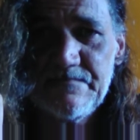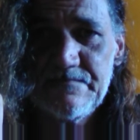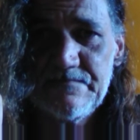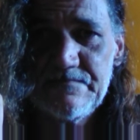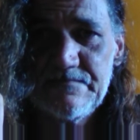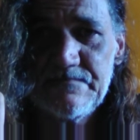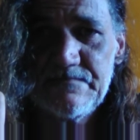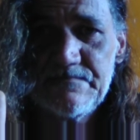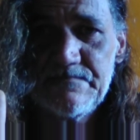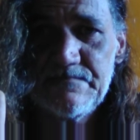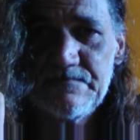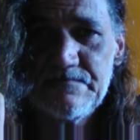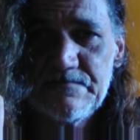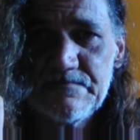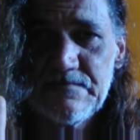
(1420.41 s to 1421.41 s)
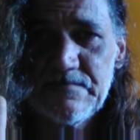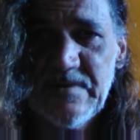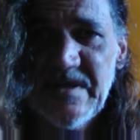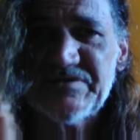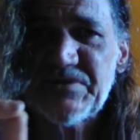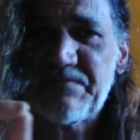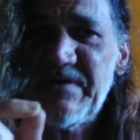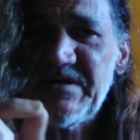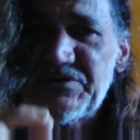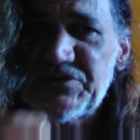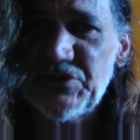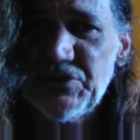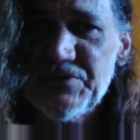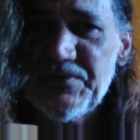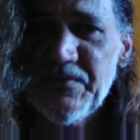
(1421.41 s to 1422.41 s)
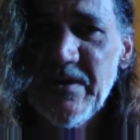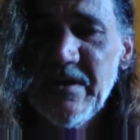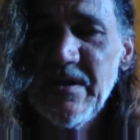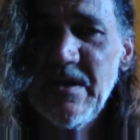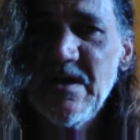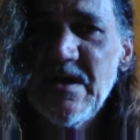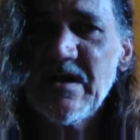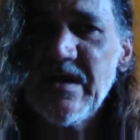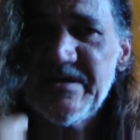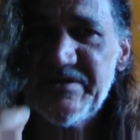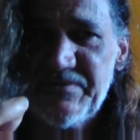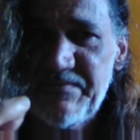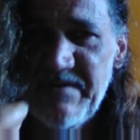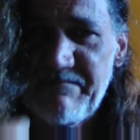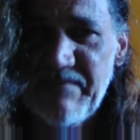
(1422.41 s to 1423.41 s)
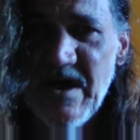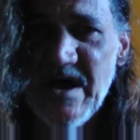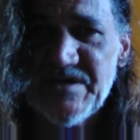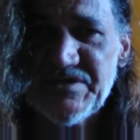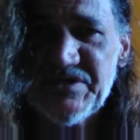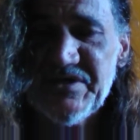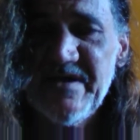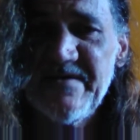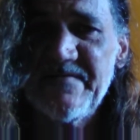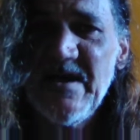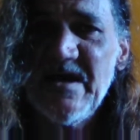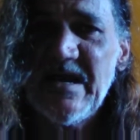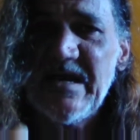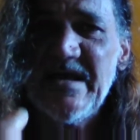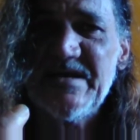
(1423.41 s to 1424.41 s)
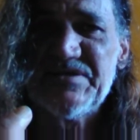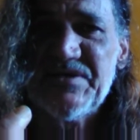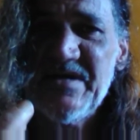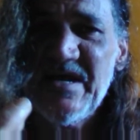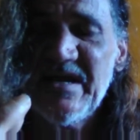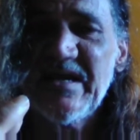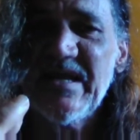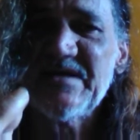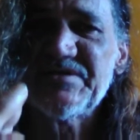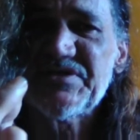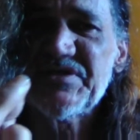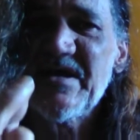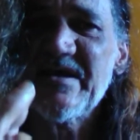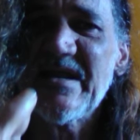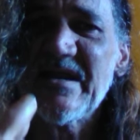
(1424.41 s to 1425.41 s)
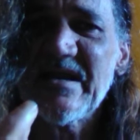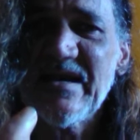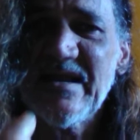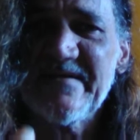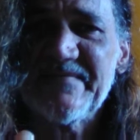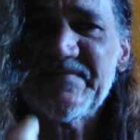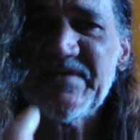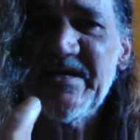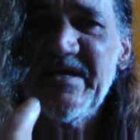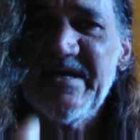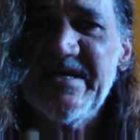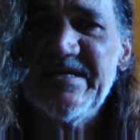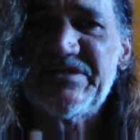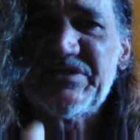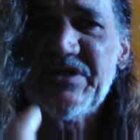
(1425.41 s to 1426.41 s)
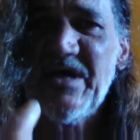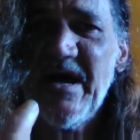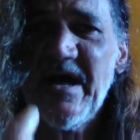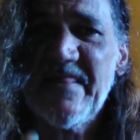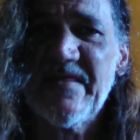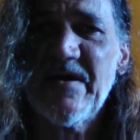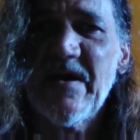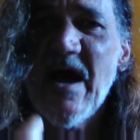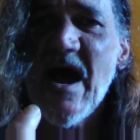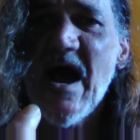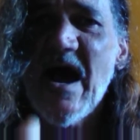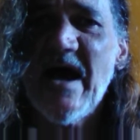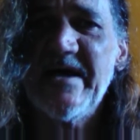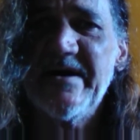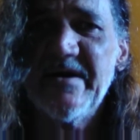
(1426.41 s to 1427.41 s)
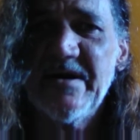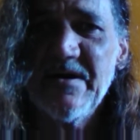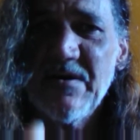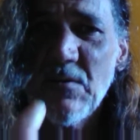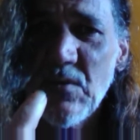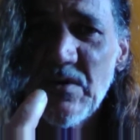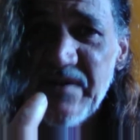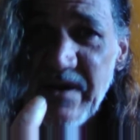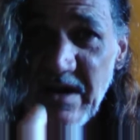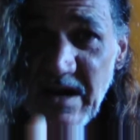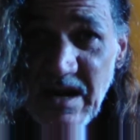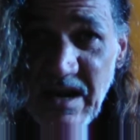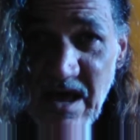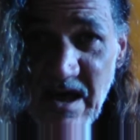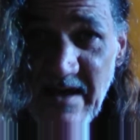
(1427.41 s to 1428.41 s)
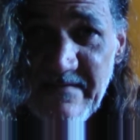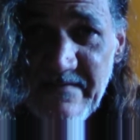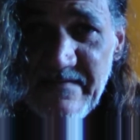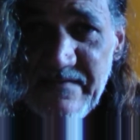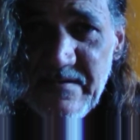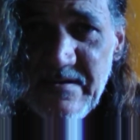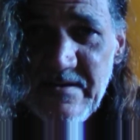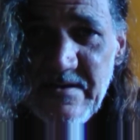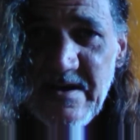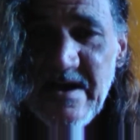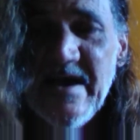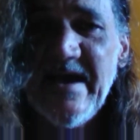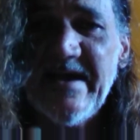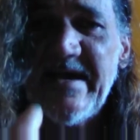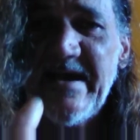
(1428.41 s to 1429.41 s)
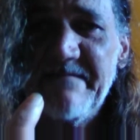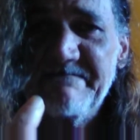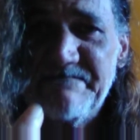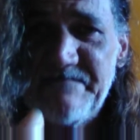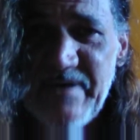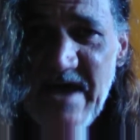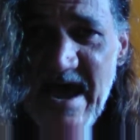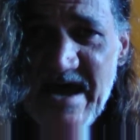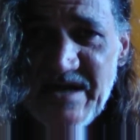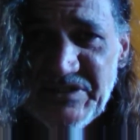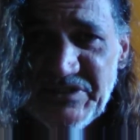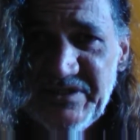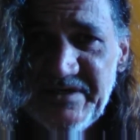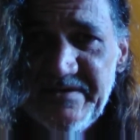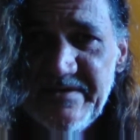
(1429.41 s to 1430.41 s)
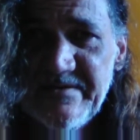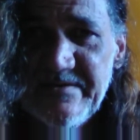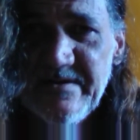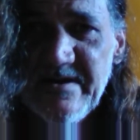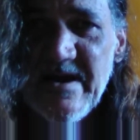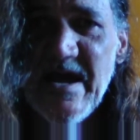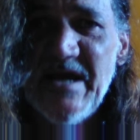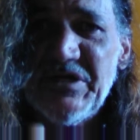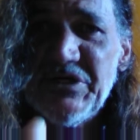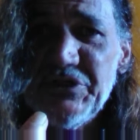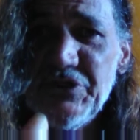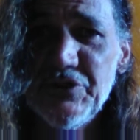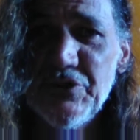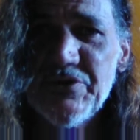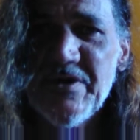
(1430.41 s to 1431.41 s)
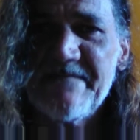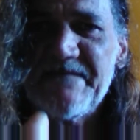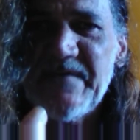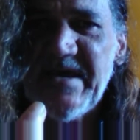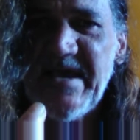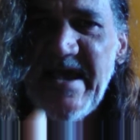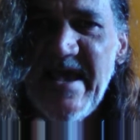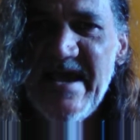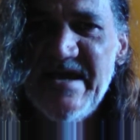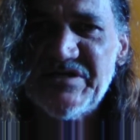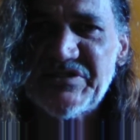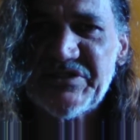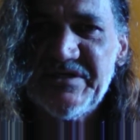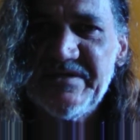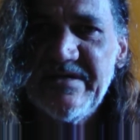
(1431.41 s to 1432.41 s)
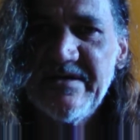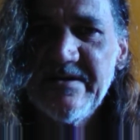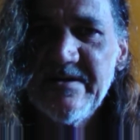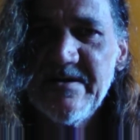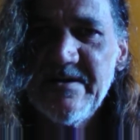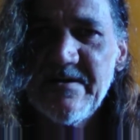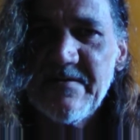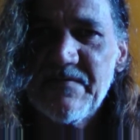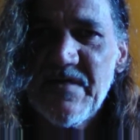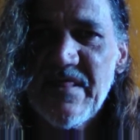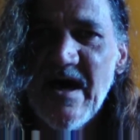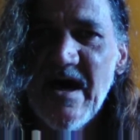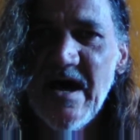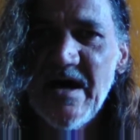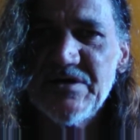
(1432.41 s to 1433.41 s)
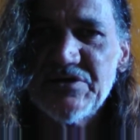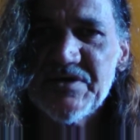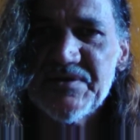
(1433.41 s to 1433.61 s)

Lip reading: Let's be truthful. Let's be positive. Let's lift each other higher with love and compassion and unification for the 100th time.